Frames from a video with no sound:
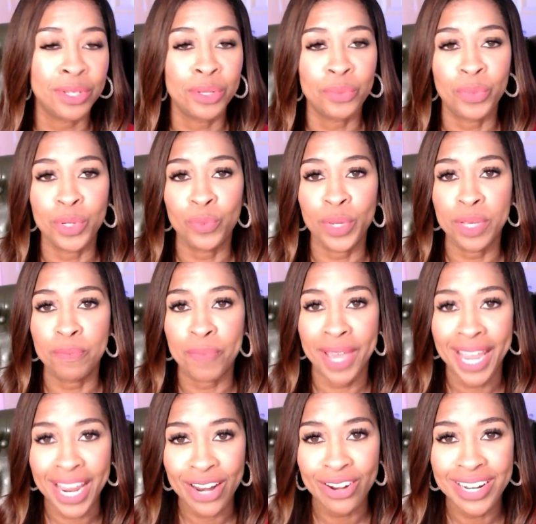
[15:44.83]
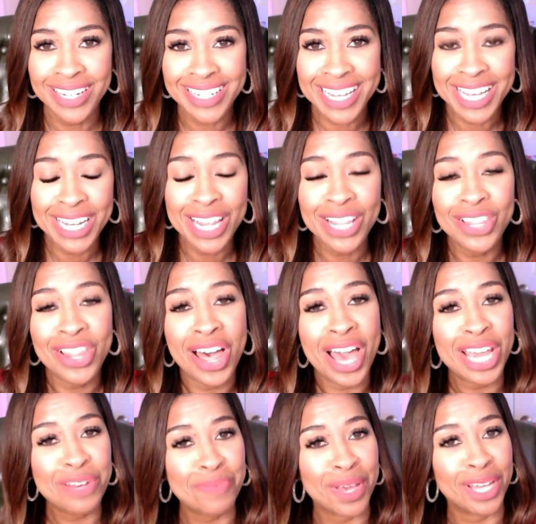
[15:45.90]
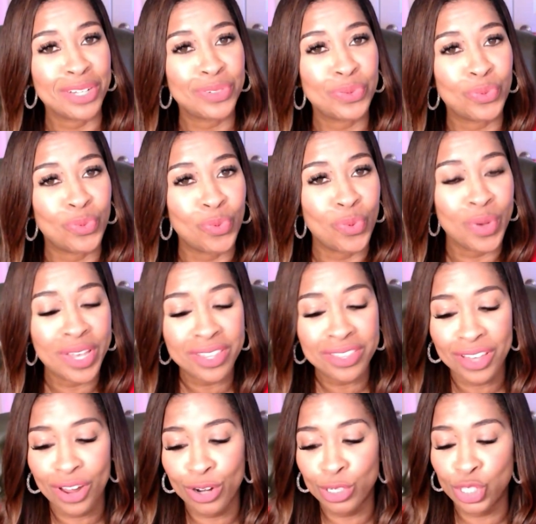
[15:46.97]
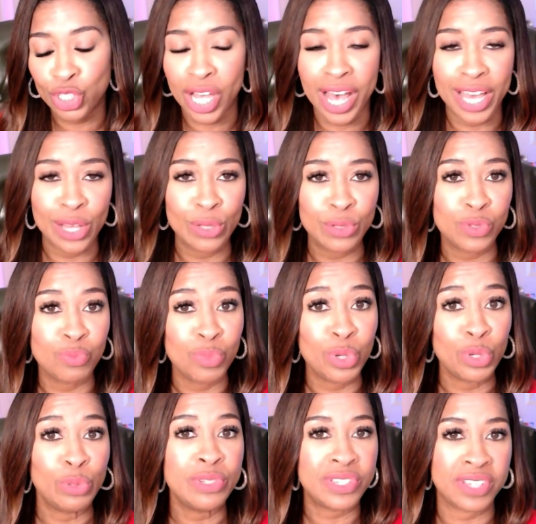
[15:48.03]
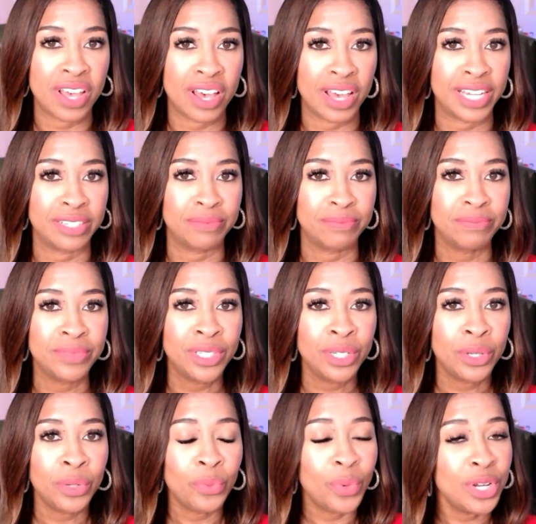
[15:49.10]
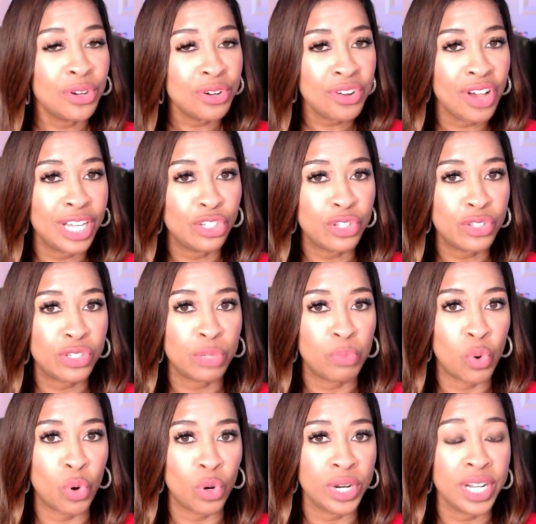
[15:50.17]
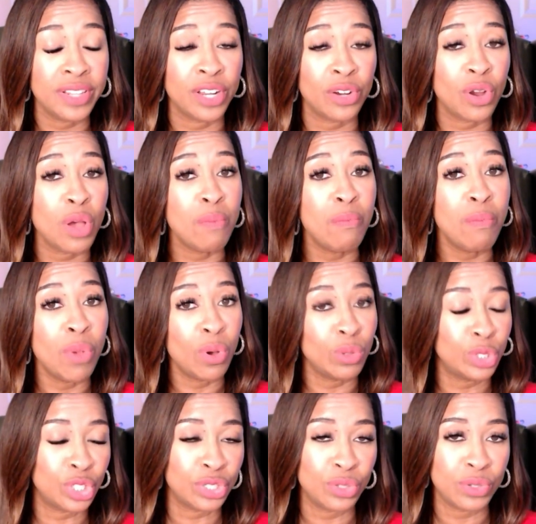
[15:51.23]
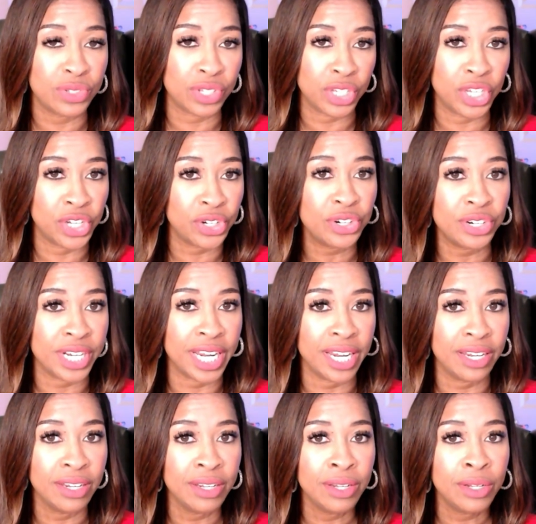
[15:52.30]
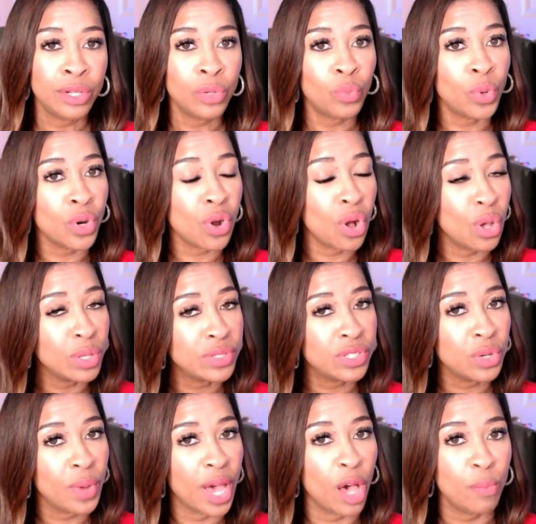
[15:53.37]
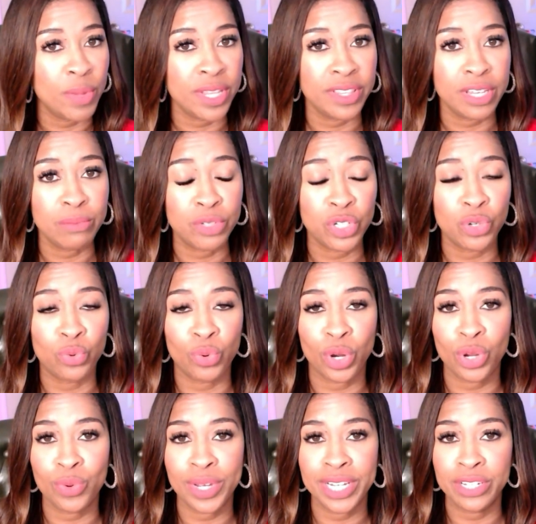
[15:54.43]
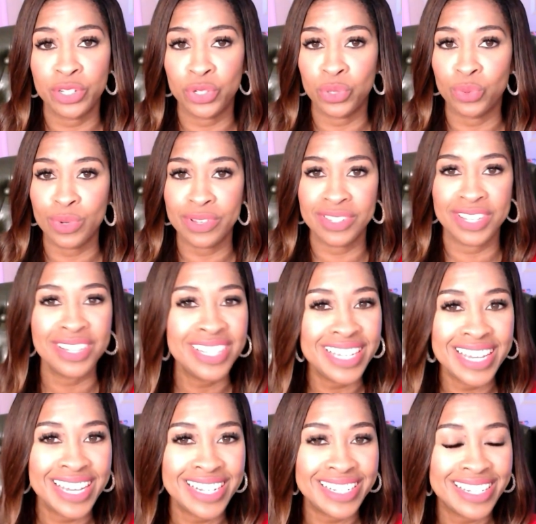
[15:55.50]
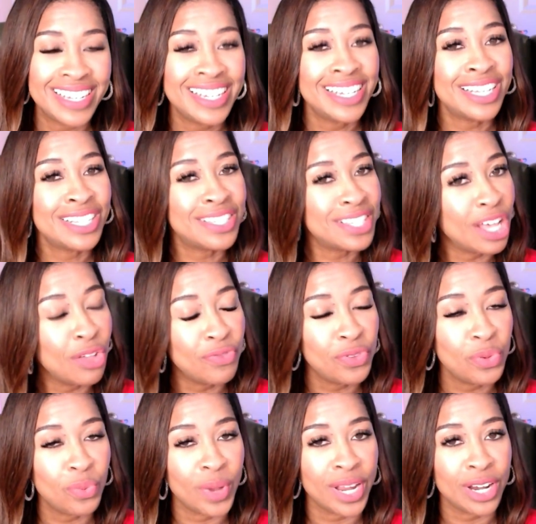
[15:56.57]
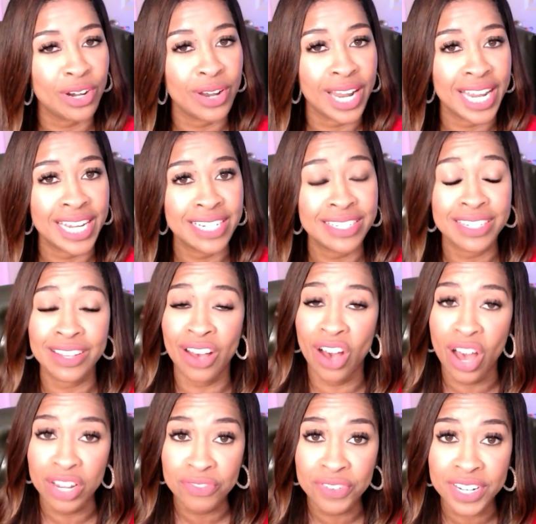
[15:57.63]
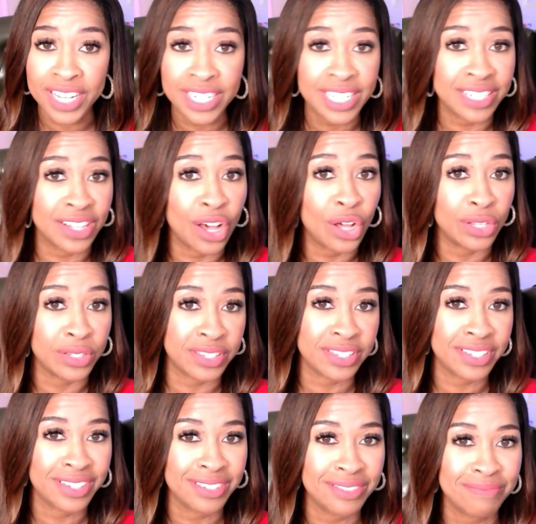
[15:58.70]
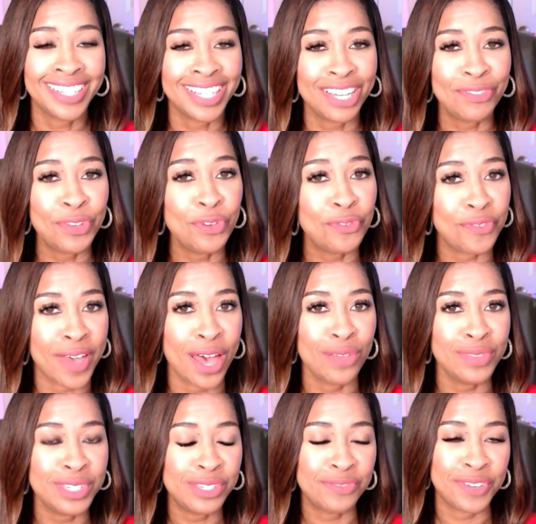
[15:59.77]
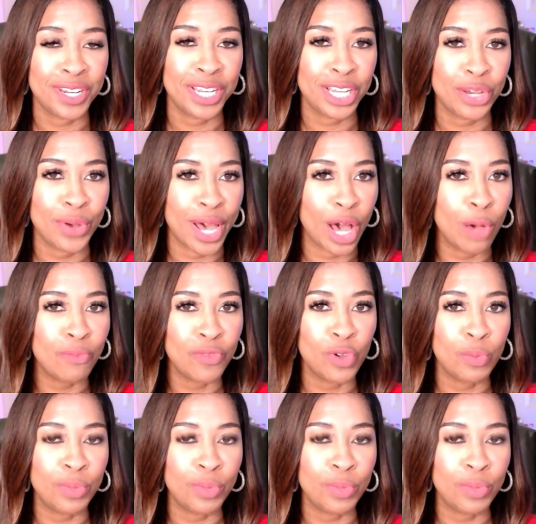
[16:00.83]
When we parent in alignment with our child's moon sign, we are not just supporting their emotional security, we're also helping them to grow into resilient, self-aware, and confident adults. If you found this video helpful,